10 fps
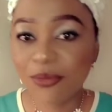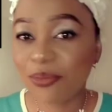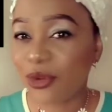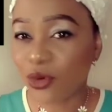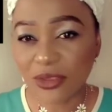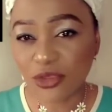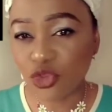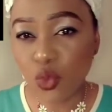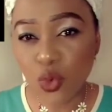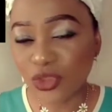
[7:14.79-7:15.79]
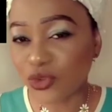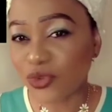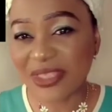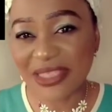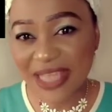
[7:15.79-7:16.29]
because you want to
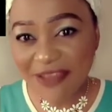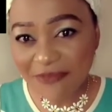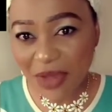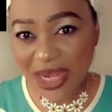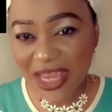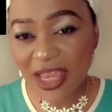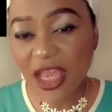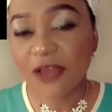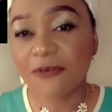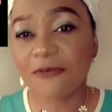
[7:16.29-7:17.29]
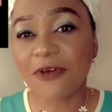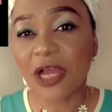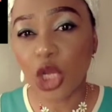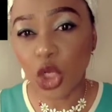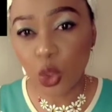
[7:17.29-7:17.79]
save money for
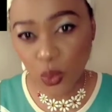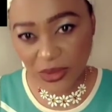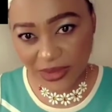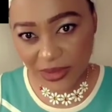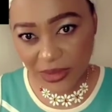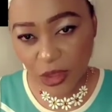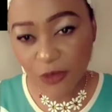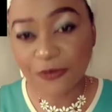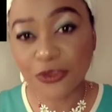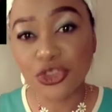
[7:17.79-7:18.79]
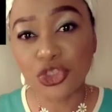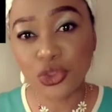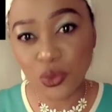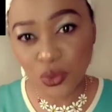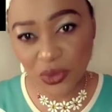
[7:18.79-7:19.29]
clothes, for
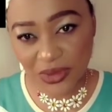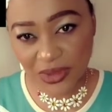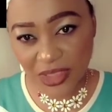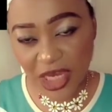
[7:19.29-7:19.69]
shoes,